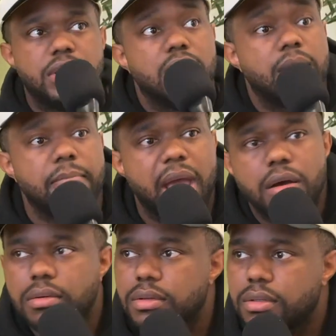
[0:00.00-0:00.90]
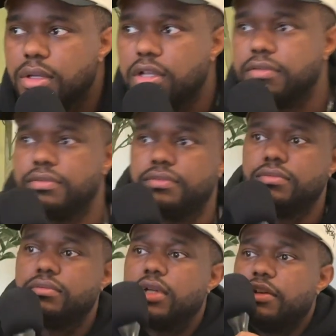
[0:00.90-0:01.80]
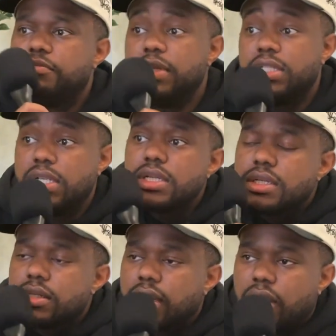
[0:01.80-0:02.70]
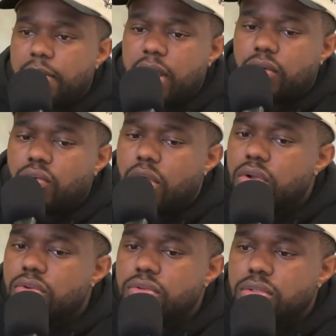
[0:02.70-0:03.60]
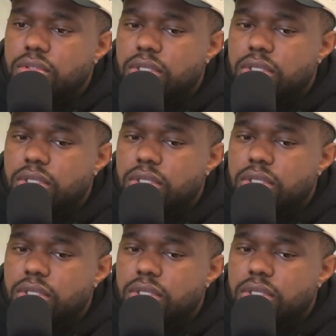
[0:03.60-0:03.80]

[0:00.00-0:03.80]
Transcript: amount of positions, like amount of roles,